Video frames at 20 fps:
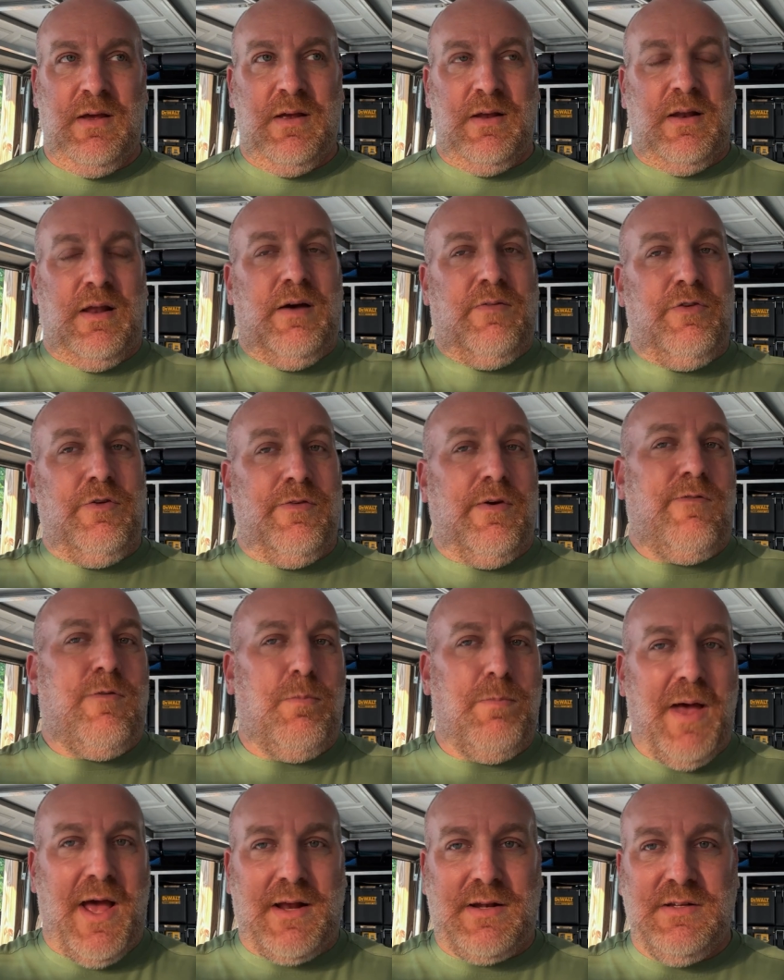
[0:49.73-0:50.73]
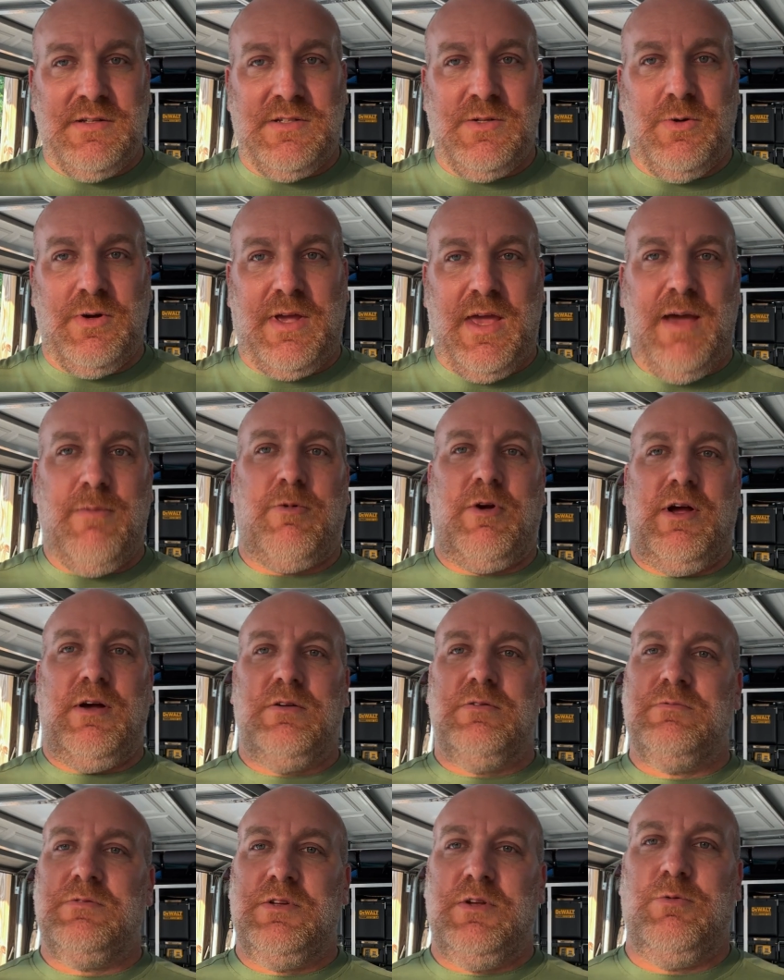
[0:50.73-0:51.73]
Now, if you've ever backed into a
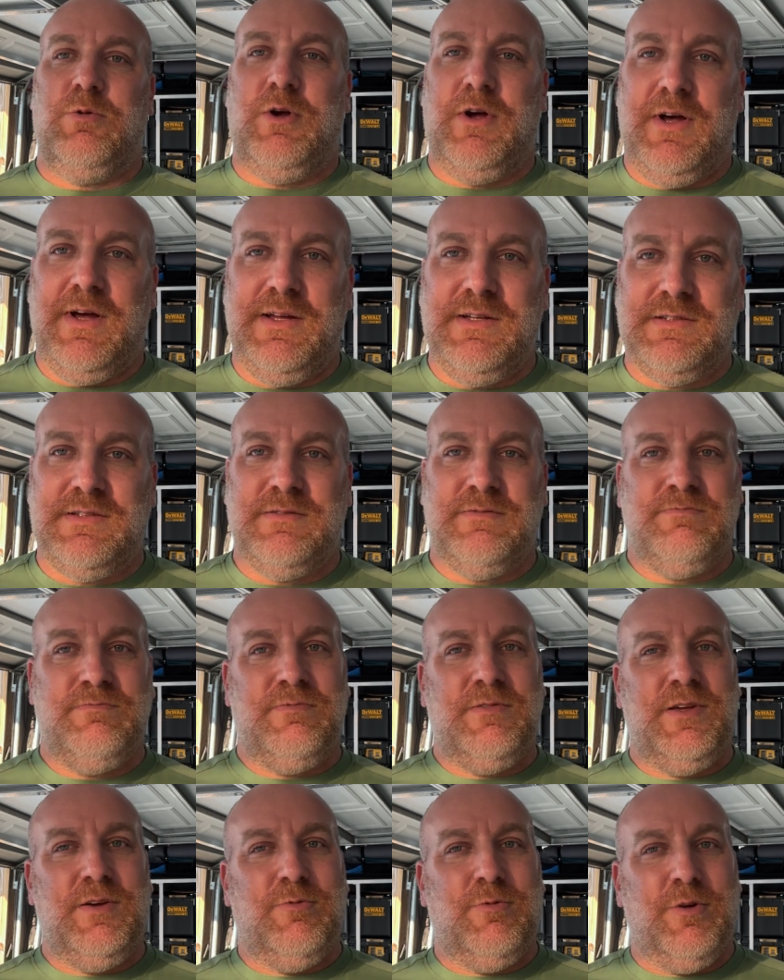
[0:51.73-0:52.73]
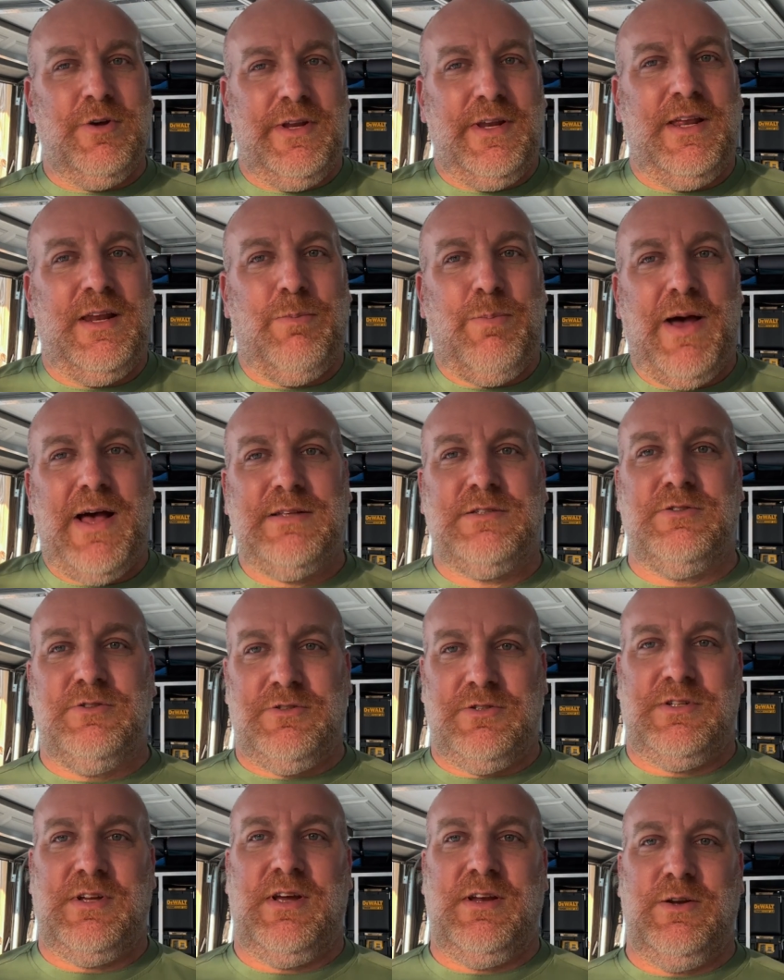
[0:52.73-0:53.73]
campground, you realize you really need a
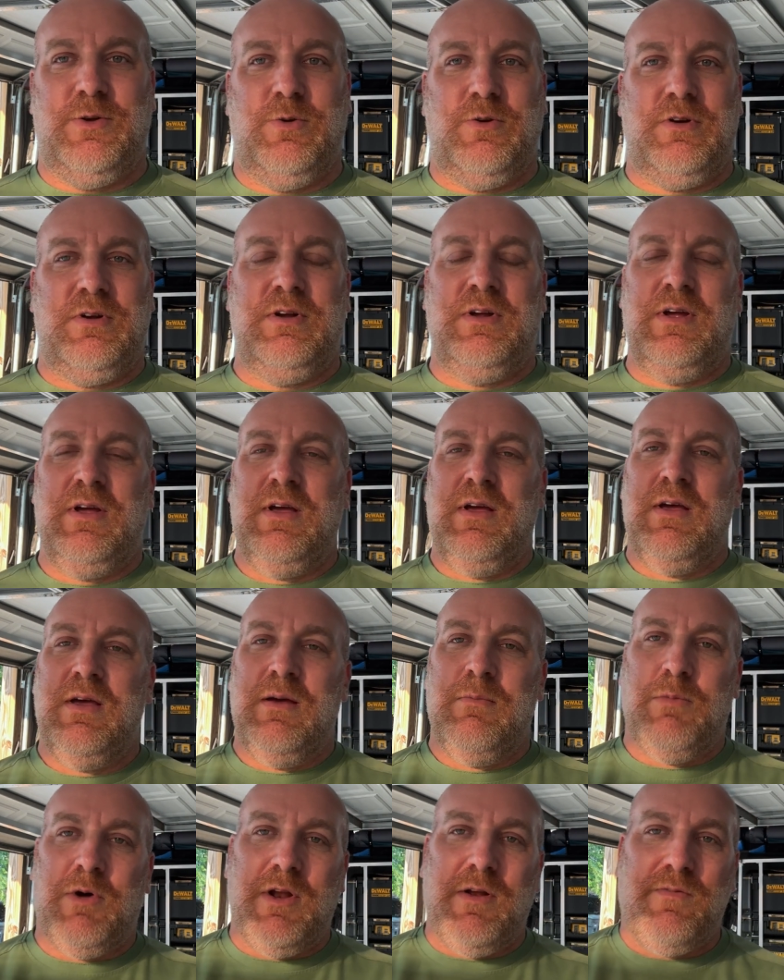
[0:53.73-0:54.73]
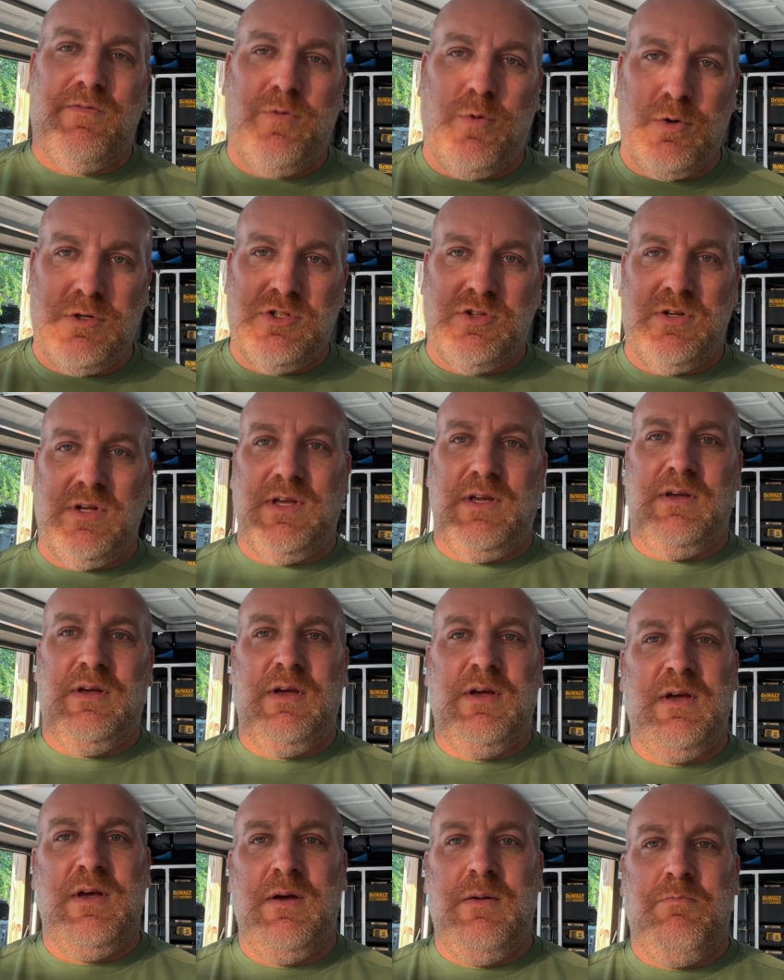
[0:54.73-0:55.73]
passenger side door. But unfortunately,
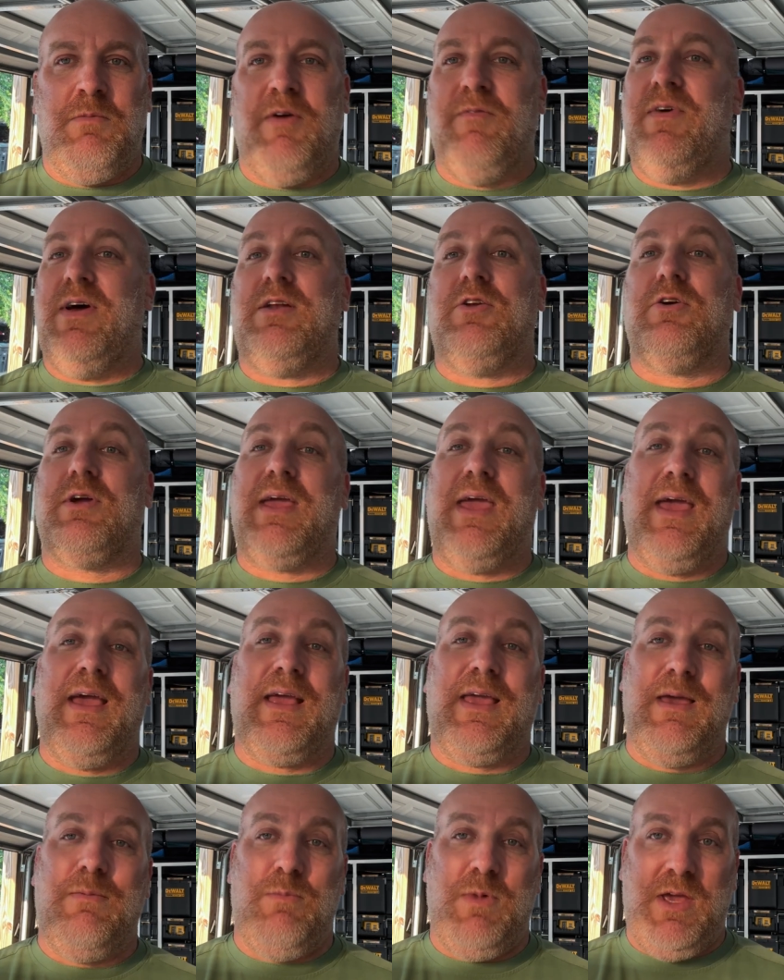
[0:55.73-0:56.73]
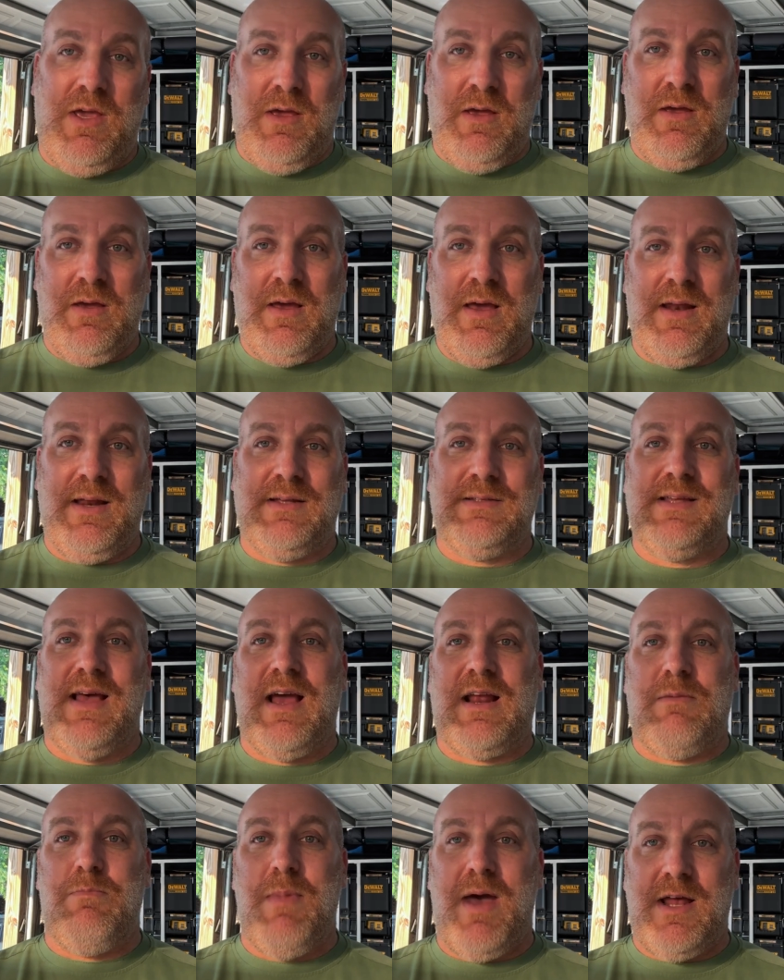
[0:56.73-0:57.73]
my vendor can't get me an
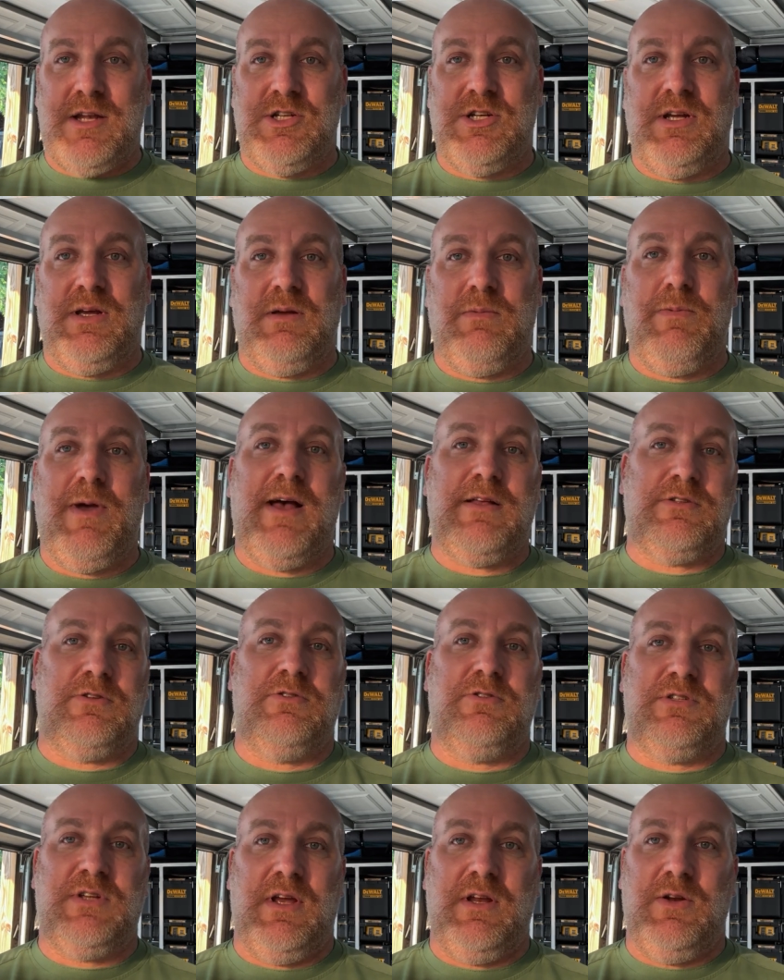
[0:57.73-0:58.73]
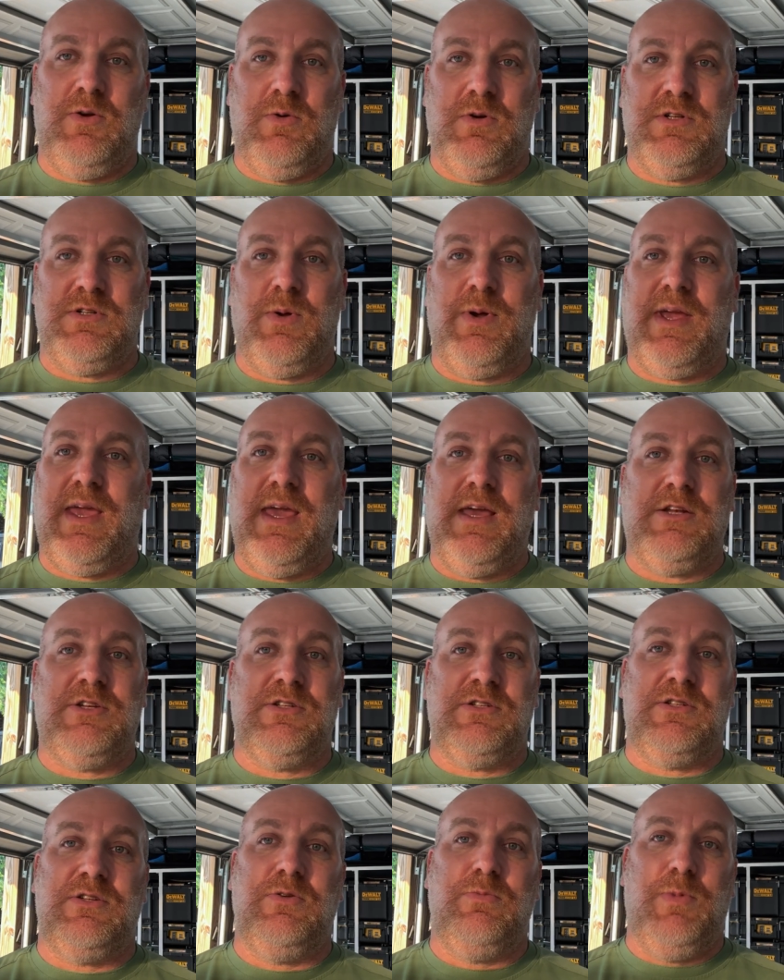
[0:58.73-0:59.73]
exact matching passenger side door, so I can't
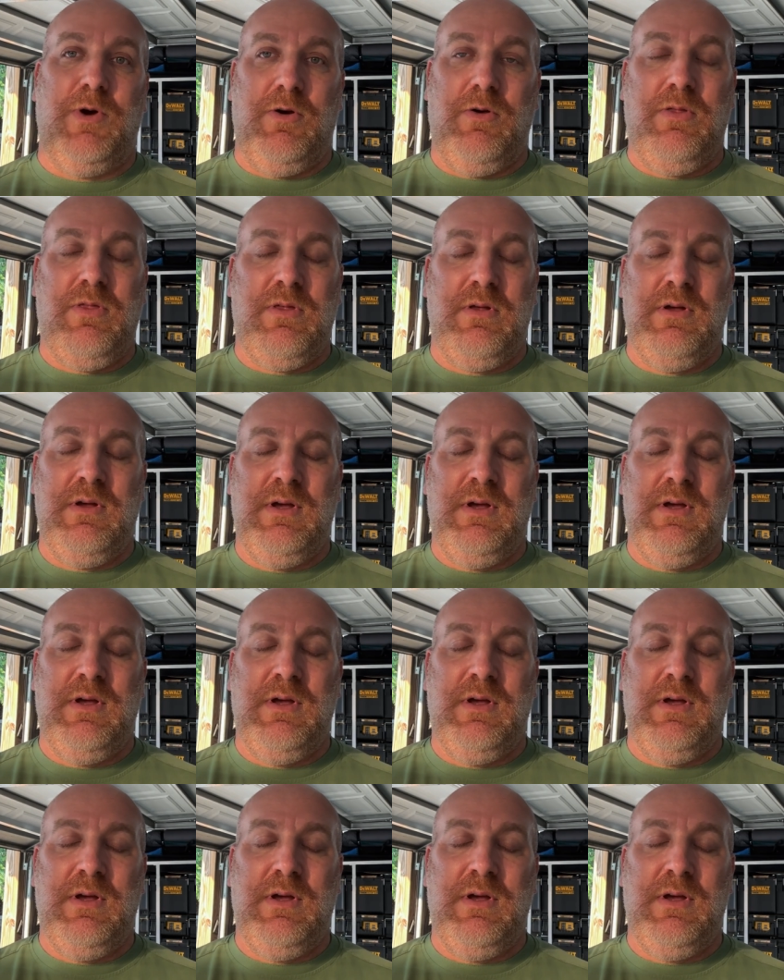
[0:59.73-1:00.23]
just do both.